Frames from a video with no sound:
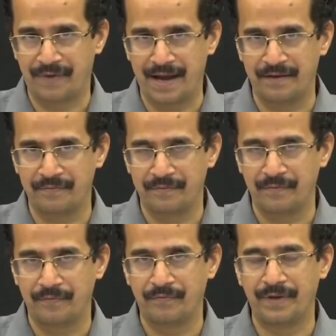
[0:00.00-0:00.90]
and what they
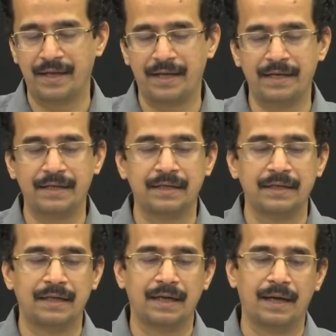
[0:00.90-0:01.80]
found is
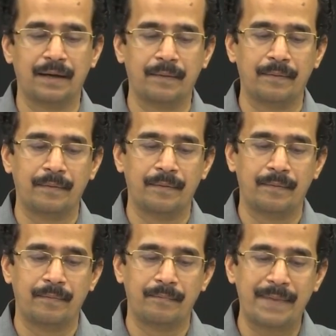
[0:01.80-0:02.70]
that knowledge
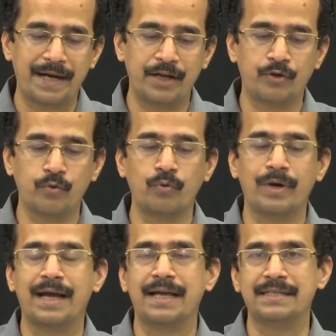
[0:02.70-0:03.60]
gained
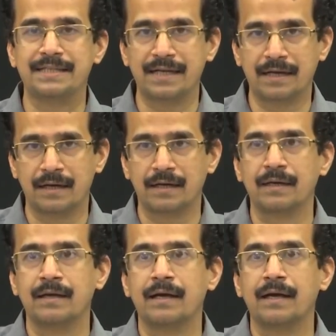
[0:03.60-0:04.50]
from failure
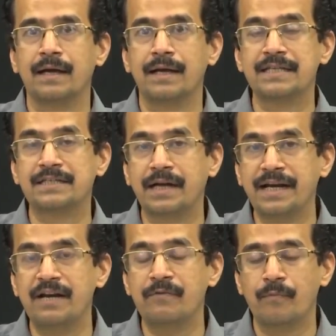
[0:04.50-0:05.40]
is often
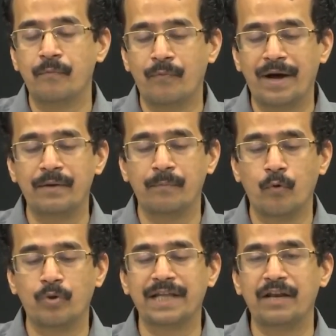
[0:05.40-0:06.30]
instrumental
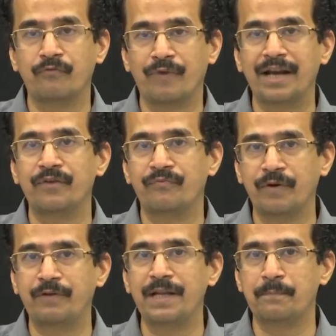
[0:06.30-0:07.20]
in achieving
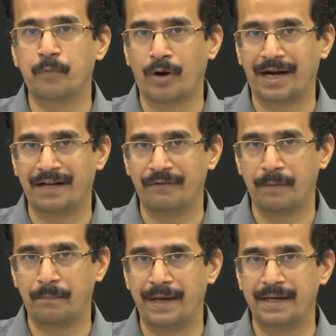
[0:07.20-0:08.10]
subsequent
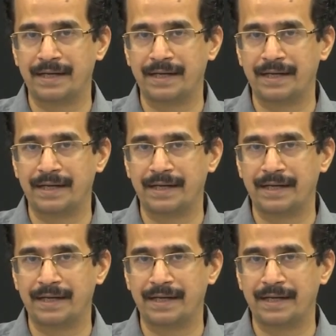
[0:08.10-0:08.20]
success.